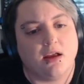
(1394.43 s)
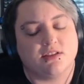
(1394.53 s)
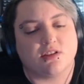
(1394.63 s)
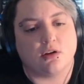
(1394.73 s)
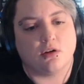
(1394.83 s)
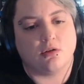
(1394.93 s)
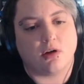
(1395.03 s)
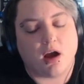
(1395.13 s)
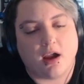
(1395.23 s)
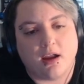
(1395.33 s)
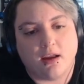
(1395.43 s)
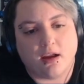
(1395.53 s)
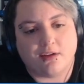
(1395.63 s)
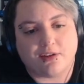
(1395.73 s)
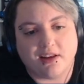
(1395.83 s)
So
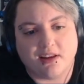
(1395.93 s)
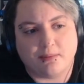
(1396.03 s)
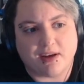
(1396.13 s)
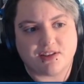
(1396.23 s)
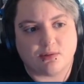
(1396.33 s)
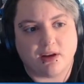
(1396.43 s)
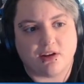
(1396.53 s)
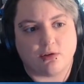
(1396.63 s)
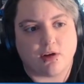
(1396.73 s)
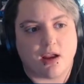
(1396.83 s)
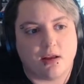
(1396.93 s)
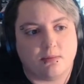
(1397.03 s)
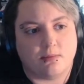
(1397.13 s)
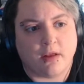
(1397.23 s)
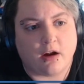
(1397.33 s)
I find the best way to create
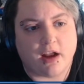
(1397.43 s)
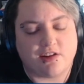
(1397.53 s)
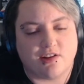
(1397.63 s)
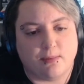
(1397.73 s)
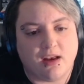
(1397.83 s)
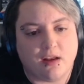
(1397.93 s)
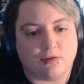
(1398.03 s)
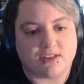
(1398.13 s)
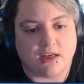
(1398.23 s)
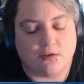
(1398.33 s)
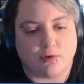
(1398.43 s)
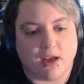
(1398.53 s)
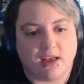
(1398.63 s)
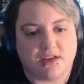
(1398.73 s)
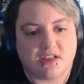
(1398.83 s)
interaction in a meaningful, safe
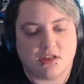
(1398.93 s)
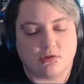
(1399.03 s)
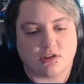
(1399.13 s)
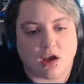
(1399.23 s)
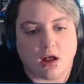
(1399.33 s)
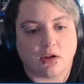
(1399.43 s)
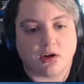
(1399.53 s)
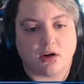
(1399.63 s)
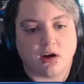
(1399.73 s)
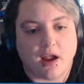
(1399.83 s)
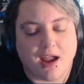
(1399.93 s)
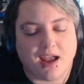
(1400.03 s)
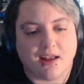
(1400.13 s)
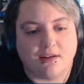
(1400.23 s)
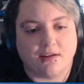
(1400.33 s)
way is to use color
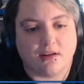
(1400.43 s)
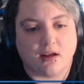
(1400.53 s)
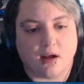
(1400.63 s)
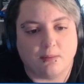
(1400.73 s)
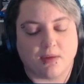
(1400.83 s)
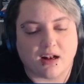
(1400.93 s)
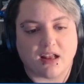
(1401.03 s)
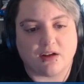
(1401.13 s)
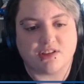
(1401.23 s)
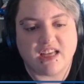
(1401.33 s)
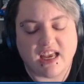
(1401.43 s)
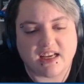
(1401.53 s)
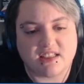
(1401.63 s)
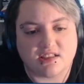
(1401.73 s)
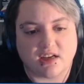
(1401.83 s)
and not allow
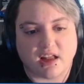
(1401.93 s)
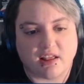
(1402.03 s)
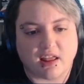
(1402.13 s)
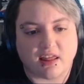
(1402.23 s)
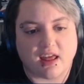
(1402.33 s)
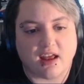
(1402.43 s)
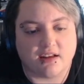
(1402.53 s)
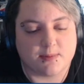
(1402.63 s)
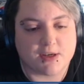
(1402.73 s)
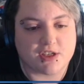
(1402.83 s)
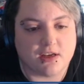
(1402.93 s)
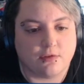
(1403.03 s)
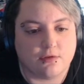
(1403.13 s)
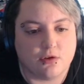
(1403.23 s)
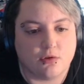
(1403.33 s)
text or anything like that, especially
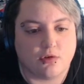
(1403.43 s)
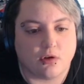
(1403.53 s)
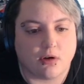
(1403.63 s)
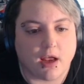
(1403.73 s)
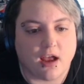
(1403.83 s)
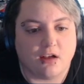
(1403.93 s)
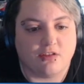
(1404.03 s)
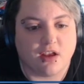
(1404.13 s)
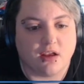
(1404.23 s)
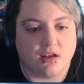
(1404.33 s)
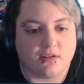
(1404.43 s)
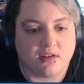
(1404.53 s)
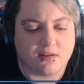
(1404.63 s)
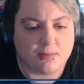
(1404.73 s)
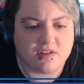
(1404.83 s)
if you don't have a
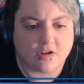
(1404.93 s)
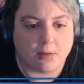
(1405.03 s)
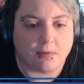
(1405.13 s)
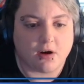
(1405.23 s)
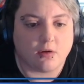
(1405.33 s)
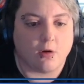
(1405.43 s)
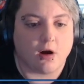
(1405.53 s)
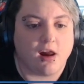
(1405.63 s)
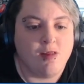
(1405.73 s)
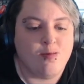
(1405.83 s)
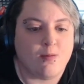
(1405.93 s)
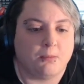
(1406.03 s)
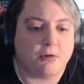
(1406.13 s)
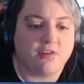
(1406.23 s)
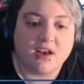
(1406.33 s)
sentiment scrubber or a
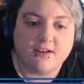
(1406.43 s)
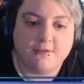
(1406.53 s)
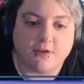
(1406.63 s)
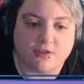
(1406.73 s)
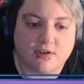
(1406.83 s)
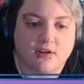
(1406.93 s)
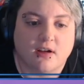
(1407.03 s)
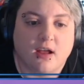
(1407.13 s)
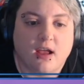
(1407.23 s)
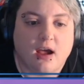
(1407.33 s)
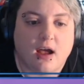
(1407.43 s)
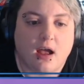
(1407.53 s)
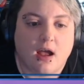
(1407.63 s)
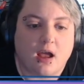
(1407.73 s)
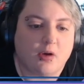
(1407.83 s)
profanity filter.
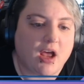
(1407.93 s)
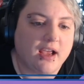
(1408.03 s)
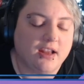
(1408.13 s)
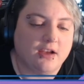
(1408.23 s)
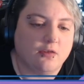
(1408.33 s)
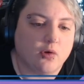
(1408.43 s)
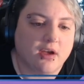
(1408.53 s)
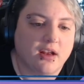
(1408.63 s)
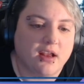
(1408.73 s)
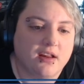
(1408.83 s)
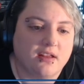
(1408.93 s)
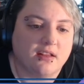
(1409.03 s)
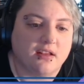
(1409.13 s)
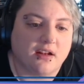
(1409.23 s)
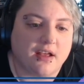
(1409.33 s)
I would highly avoid
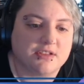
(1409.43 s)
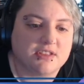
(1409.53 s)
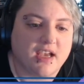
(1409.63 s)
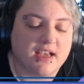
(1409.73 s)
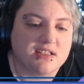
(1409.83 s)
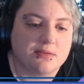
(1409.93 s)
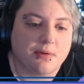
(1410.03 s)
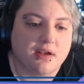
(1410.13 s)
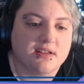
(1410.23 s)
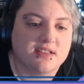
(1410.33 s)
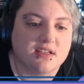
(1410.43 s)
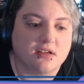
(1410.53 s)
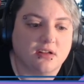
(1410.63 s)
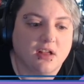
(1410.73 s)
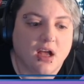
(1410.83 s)
anything that allows text, but
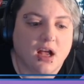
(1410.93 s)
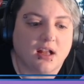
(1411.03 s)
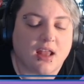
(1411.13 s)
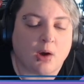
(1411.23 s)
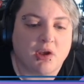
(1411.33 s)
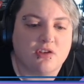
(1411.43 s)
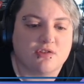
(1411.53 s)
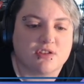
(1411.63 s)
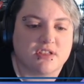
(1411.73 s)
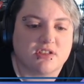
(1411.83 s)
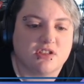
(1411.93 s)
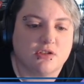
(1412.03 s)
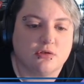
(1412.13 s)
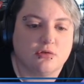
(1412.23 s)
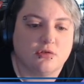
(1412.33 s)
still allowing users
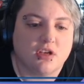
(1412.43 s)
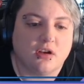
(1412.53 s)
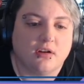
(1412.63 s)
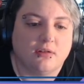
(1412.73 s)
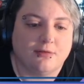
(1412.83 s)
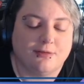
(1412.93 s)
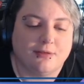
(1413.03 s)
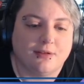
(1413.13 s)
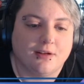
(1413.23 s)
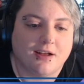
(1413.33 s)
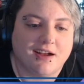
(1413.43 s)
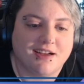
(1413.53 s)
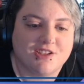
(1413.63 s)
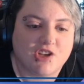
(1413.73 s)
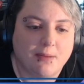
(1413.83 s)
to,
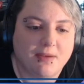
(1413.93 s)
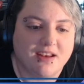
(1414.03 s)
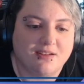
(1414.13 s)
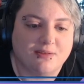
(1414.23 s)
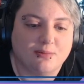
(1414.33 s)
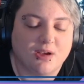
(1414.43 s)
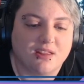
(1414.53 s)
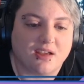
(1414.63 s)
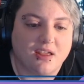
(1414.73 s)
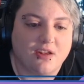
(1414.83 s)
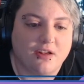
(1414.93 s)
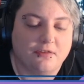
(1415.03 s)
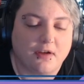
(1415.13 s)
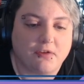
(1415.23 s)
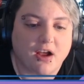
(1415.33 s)
chime in with either their
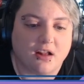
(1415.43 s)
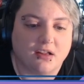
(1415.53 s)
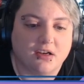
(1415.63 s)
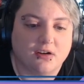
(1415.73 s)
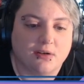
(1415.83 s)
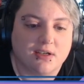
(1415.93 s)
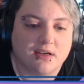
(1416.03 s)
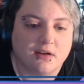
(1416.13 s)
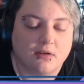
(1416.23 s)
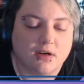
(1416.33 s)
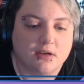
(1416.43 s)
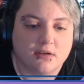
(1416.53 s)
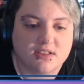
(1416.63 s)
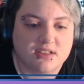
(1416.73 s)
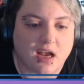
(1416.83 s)
favorite color
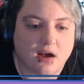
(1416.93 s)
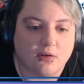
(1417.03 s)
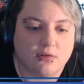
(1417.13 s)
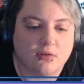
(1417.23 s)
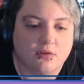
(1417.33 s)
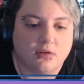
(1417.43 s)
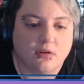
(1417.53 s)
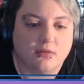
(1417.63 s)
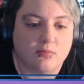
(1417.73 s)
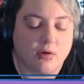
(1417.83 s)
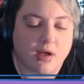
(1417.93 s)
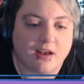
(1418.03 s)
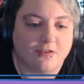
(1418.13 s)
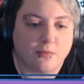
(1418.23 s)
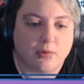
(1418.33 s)
or sound out
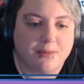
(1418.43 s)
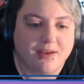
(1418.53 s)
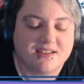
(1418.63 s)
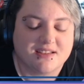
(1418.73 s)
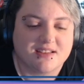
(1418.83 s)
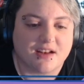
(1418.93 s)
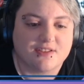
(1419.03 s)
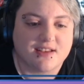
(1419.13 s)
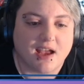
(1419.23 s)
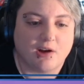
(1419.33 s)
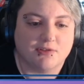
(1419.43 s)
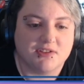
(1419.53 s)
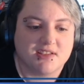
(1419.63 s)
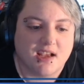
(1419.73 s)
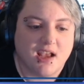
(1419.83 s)
of a pre-picked set of
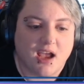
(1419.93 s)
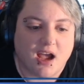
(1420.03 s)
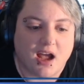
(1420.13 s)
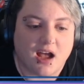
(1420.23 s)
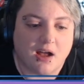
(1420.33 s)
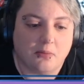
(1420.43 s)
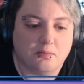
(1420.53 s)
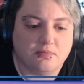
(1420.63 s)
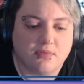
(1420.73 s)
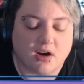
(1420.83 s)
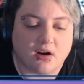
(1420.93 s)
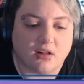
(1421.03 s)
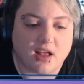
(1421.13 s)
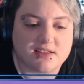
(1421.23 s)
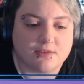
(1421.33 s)
sounds. There are
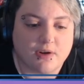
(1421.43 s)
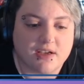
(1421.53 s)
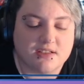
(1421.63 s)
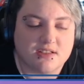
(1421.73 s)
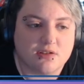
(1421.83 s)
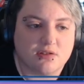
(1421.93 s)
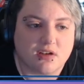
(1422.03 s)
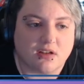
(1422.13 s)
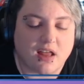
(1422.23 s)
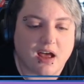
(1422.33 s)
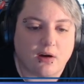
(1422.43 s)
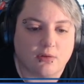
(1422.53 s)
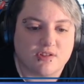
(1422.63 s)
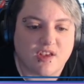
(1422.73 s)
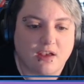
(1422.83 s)
lots of ways that you can
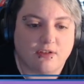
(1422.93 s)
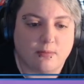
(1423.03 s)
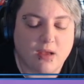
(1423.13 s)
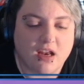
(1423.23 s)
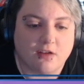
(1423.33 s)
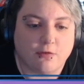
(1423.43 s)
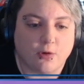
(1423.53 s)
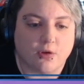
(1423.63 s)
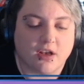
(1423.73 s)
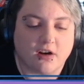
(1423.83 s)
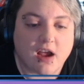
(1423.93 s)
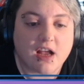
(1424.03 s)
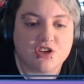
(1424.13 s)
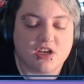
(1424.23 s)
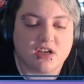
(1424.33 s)
allow safe and meaningful
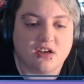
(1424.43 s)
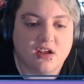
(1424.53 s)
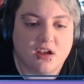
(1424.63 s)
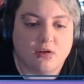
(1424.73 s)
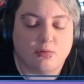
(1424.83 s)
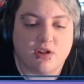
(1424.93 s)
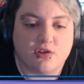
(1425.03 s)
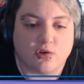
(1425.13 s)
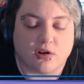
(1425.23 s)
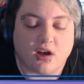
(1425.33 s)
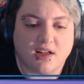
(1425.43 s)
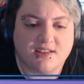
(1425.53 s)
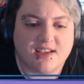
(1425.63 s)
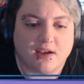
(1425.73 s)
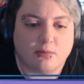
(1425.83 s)
interaction with your
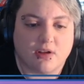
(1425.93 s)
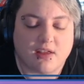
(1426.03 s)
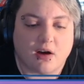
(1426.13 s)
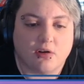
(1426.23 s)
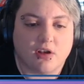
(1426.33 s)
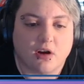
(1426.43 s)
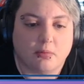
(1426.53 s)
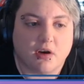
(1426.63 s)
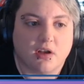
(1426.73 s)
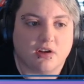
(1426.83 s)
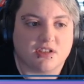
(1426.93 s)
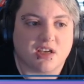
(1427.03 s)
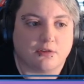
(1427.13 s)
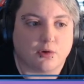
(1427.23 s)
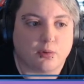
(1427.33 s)
content without, putting
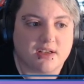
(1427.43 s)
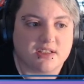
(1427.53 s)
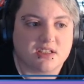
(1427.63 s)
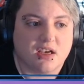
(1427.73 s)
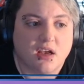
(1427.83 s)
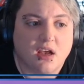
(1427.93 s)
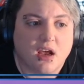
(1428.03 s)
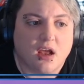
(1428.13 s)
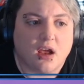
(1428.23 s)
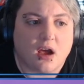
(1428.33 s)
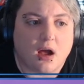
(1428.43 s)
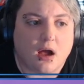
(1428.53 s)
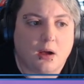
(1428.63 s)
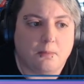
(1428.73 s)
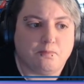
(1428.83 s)
yourself at risk.
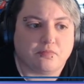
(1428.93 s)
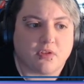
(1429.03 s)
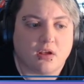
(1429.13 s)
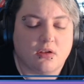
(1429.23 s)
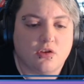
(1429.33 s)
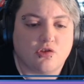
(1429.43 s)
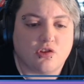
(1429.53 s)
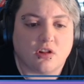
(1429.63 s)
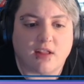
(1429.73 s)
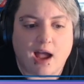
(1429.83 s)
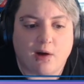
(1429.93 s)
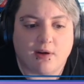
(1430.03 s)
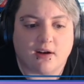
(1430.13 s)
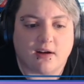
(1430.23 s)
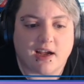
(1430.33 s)
You should allow
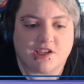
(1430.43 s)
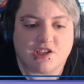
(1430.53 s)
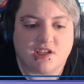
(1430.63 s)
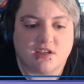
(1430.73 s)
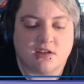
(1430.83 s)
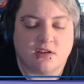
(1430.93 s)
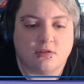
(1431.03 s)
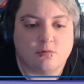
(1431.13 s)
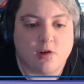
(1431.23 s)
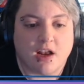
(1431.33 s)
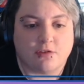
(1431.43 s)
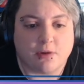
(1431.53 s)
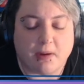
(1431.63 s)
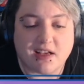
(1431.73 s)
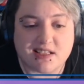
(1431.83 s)
interaction
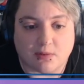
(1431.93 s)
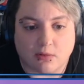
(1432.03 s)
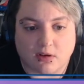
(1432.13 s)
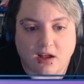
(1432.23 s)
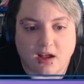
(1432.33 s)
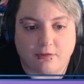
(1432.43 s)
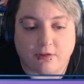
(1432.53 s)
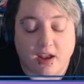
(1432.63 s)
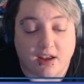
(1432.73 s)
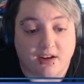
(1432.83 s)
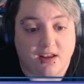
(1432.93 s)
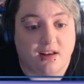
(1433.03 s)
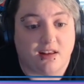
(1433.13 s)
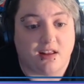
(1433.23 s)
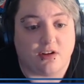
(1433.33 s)
whenever possible. I find
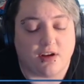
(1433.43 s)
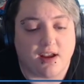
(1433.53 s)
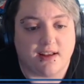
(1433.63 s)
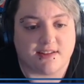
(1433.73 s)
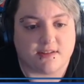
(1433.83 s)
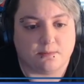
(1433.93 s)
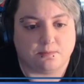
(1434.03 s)
it creates,